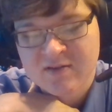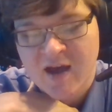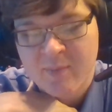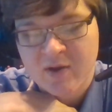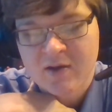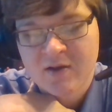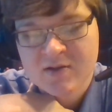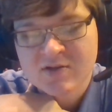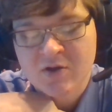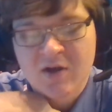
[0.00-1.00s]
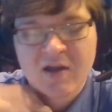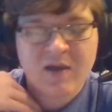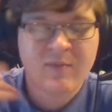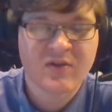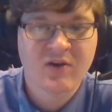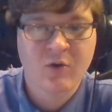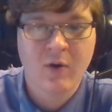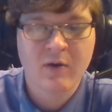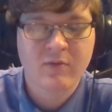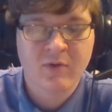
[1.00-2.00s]
the topic? So you're going to give me the
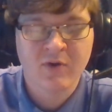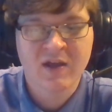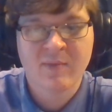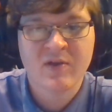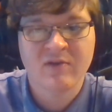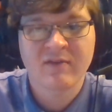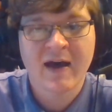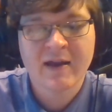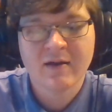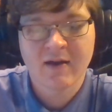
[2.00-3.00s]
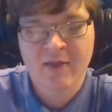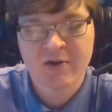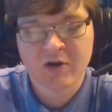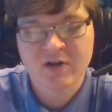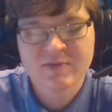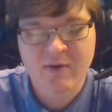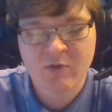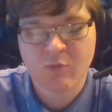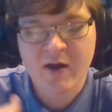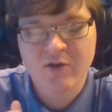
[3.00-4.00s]
quote or give me the line, and then you're going to
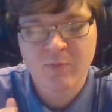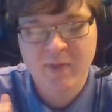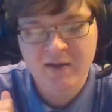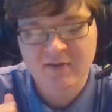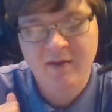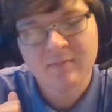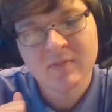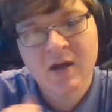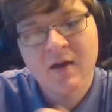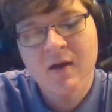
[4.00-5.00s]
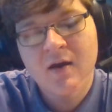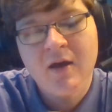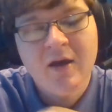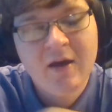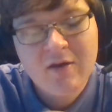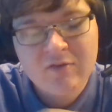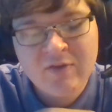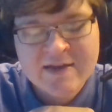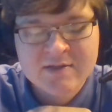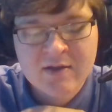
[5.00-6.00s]
explain why you picked it.
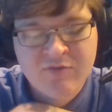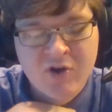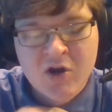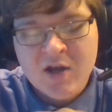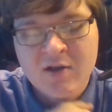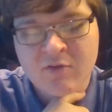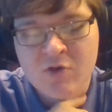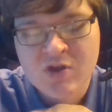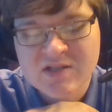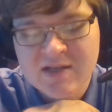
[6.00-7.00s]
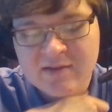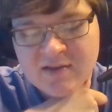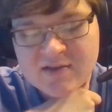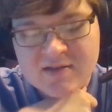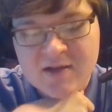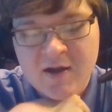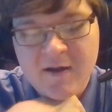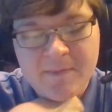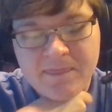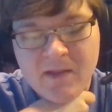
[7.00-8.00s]
Lastly, for your conclusion sentence,
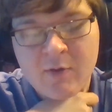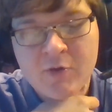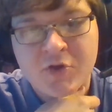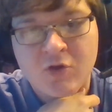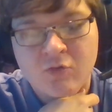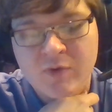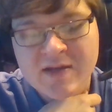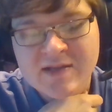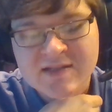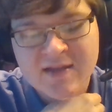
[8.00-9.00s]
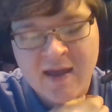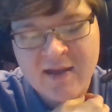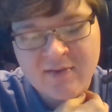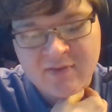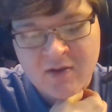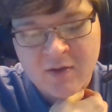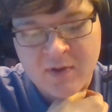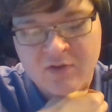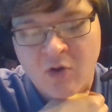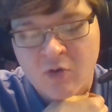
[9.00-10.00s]
I want you to restate,
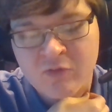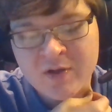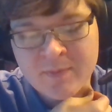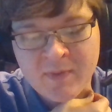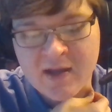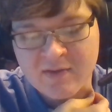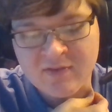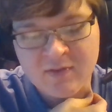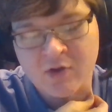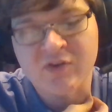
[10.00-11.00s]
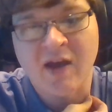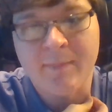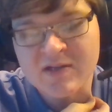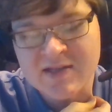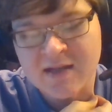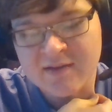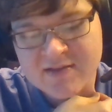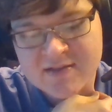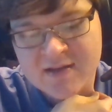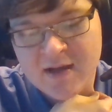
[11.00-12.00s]
but don't repeat your topic
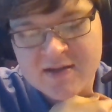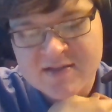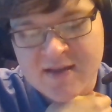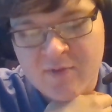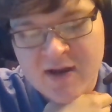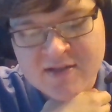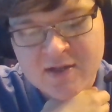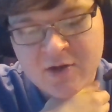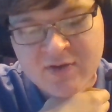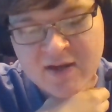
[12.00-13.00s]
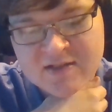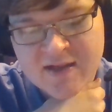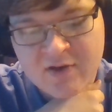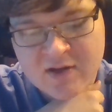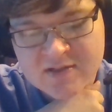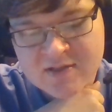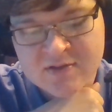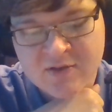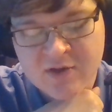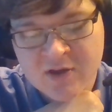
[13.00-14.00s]
sentence, summarizing your text evidence.
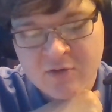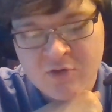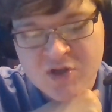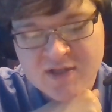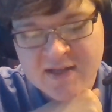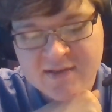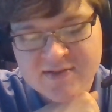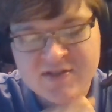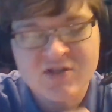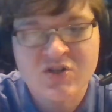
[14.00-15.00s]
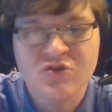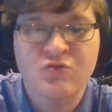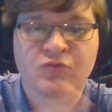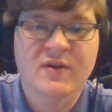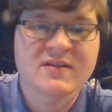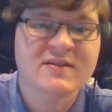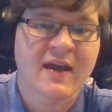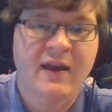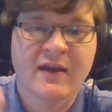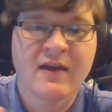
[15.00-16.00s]
So the conclusion sentence is just you
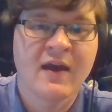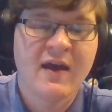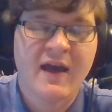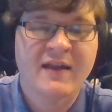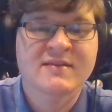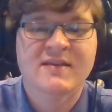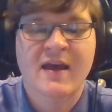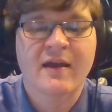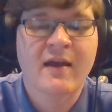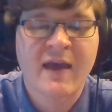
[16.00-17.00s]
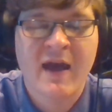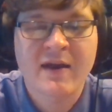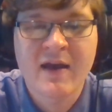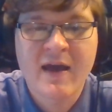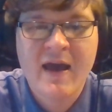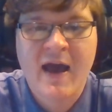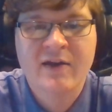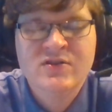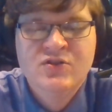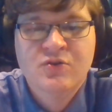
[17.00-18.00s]
restating and saying, again,
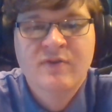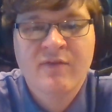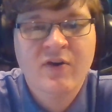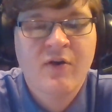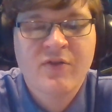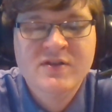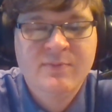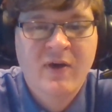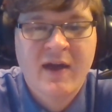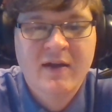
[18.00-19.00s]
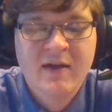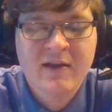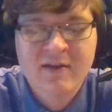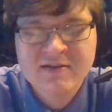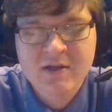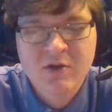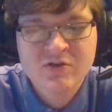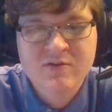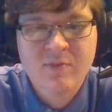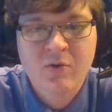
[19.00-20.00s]
how does true love go in this play? It doesn't go
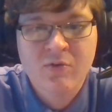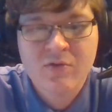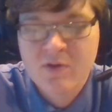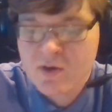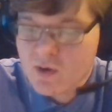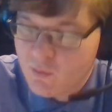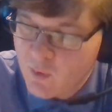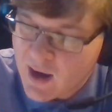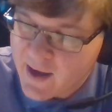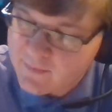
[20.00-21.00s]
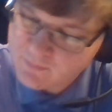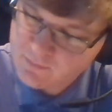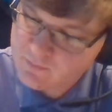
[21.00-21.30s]
smooth. Why?